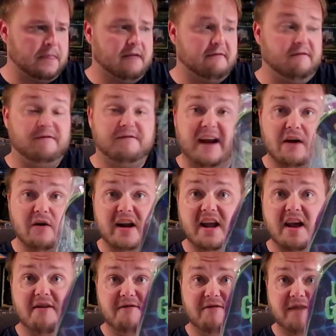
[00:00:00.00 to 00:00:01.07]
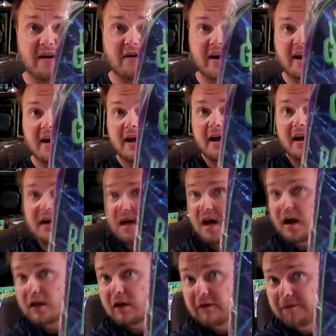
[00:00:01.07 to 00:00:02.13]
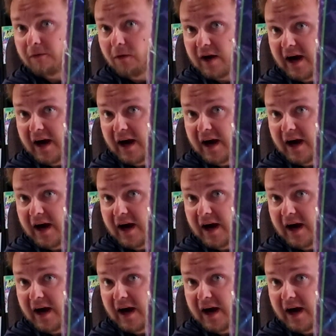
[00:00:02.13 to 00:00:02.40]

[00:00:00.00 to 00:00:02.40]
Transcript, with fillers: Very, very colorful,